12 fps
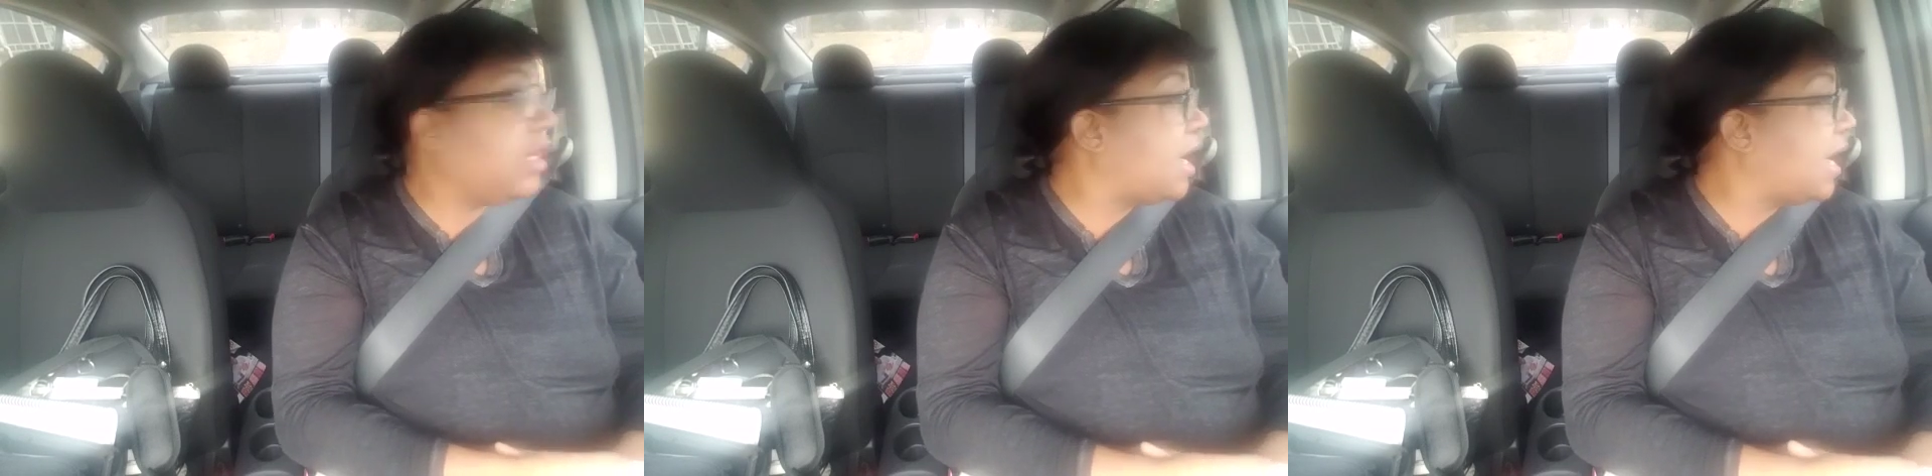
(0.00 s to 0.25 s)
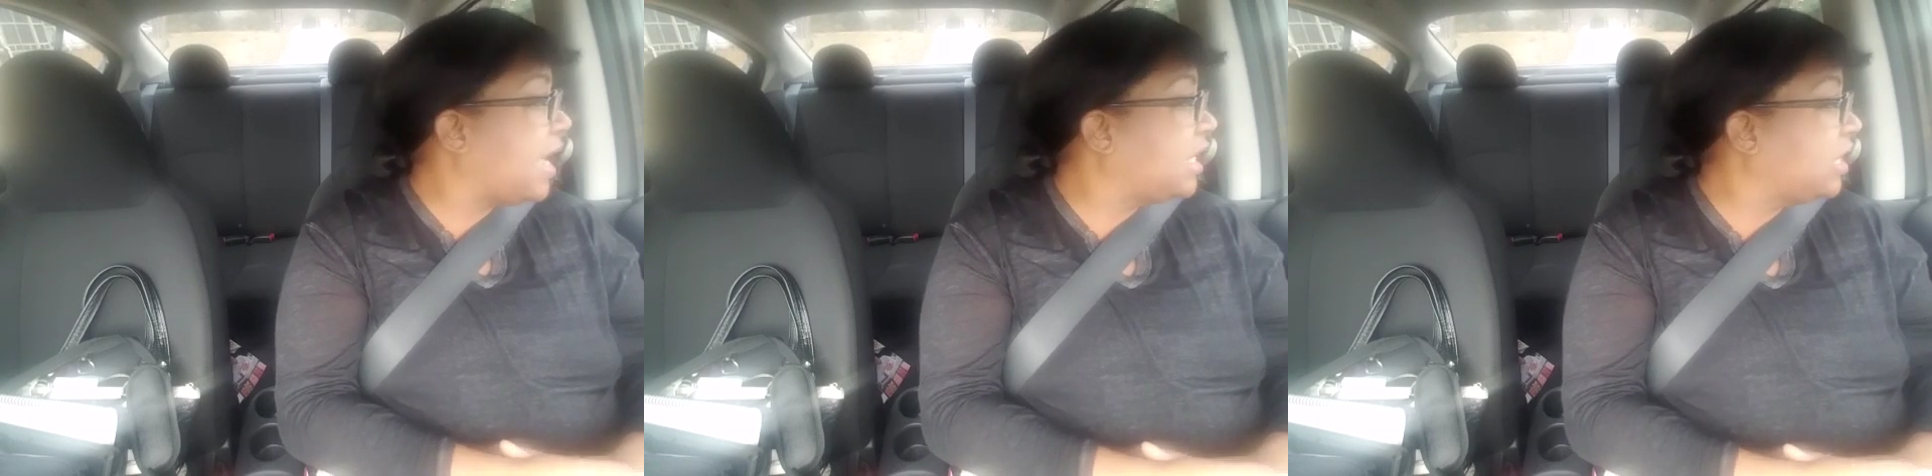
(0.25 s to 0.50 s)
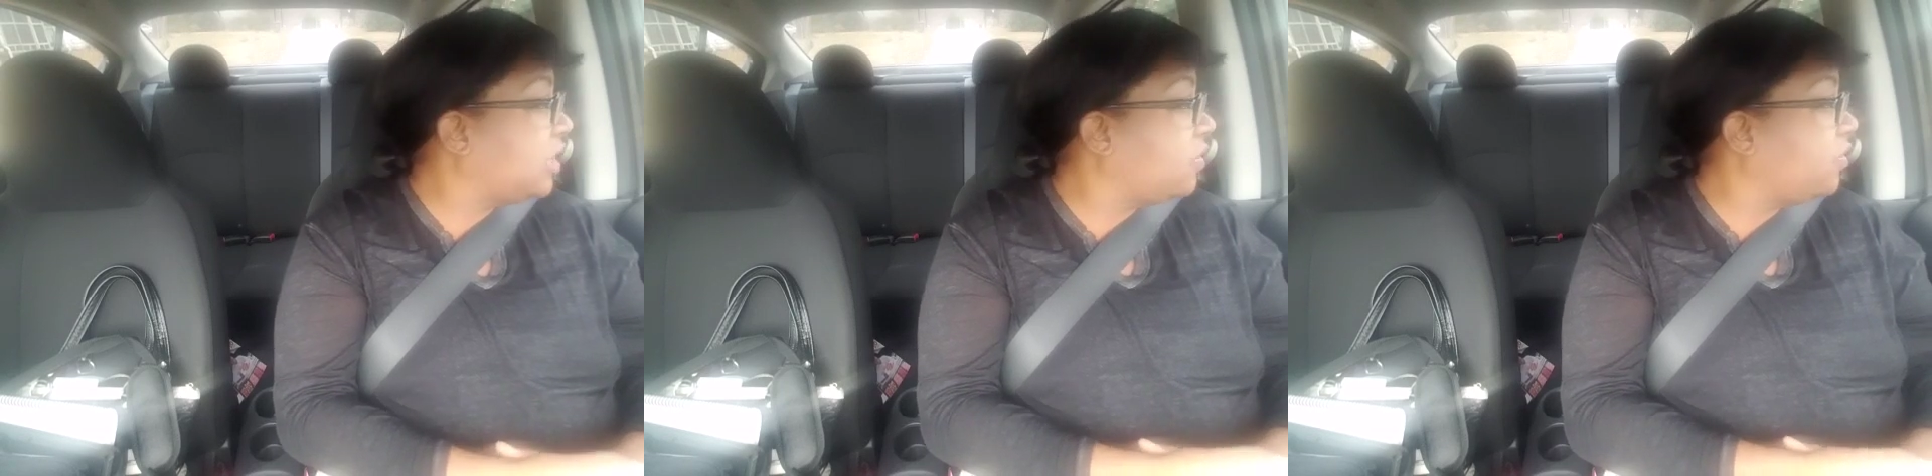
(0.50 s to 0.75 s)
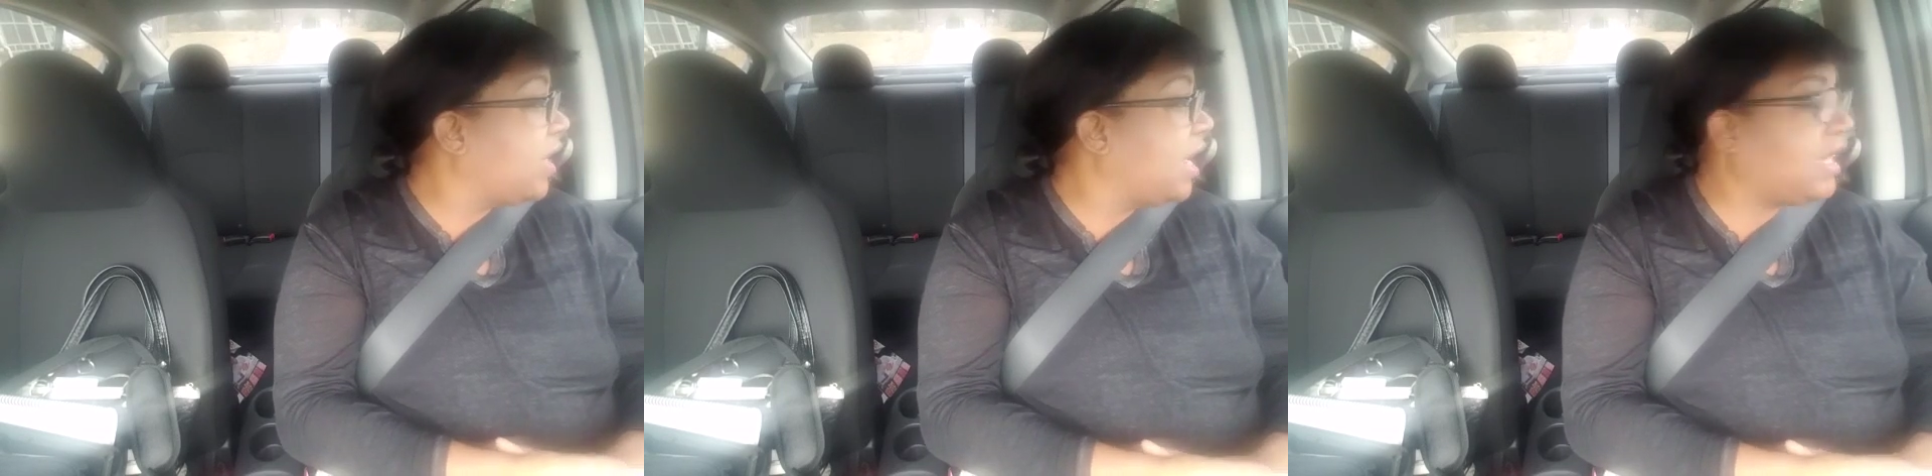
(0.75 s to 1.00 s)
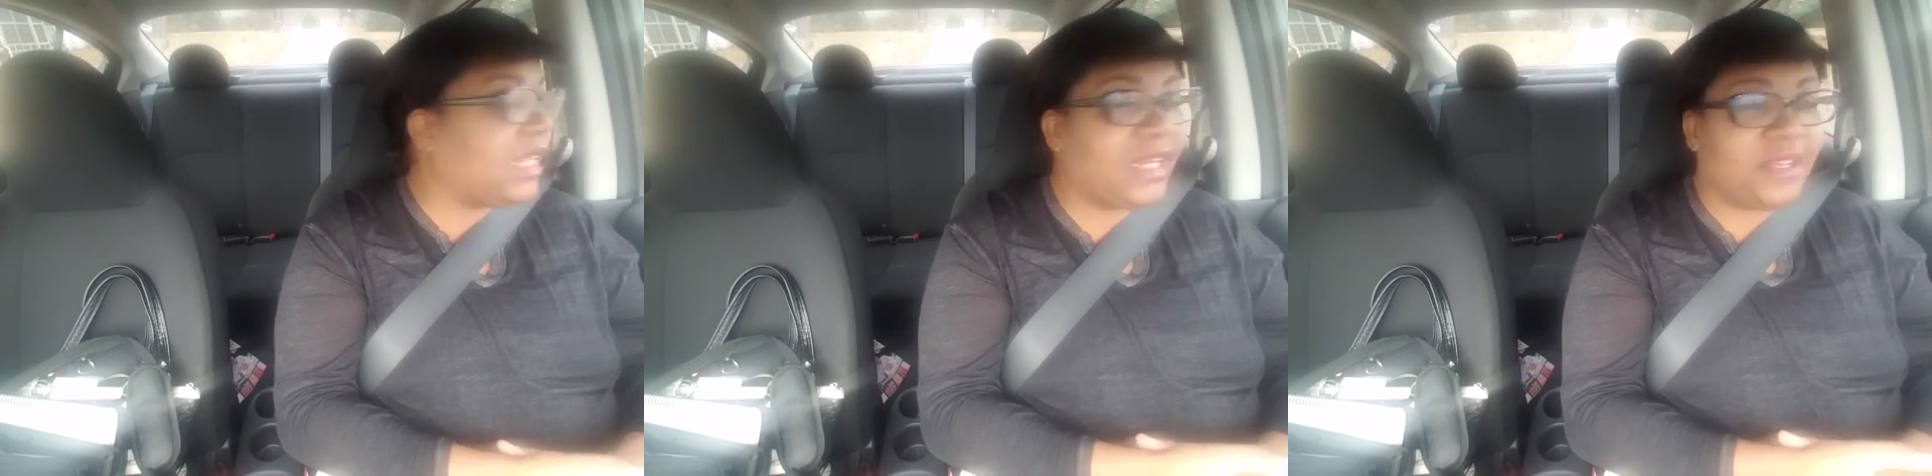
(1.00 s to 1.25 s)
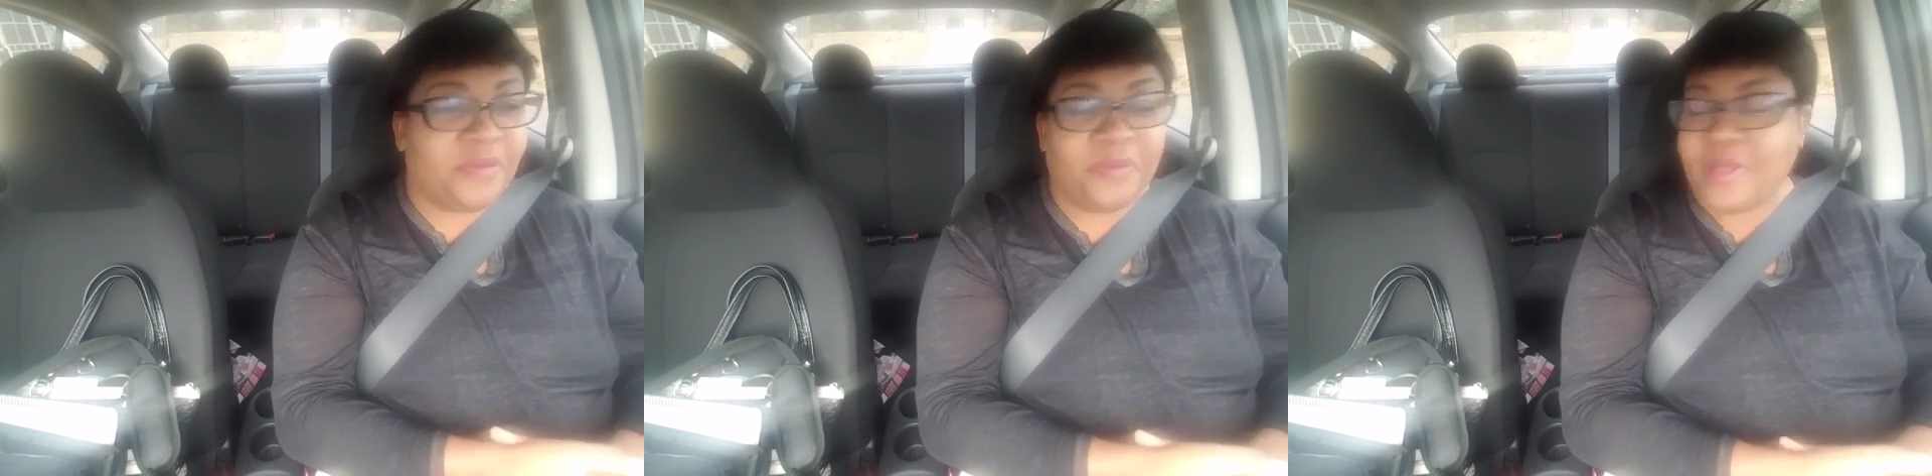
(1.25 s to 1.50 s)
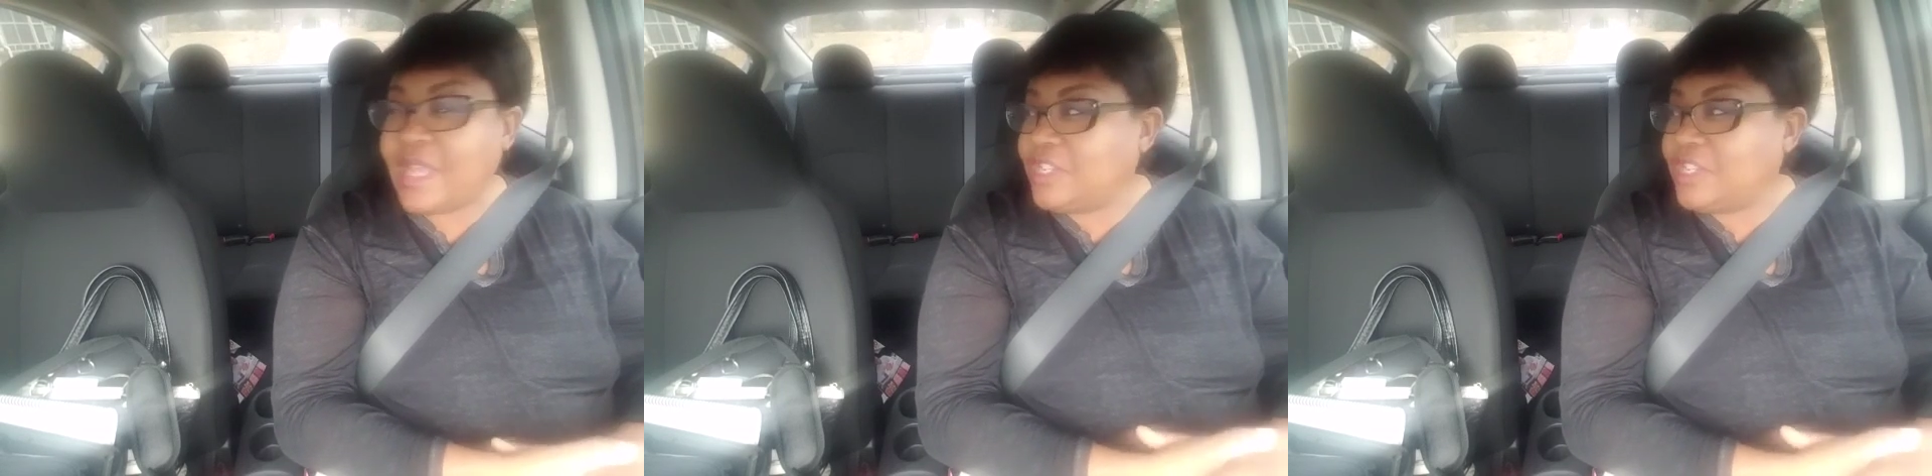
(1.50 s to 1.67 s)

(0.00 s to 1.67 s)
I got this little thing that I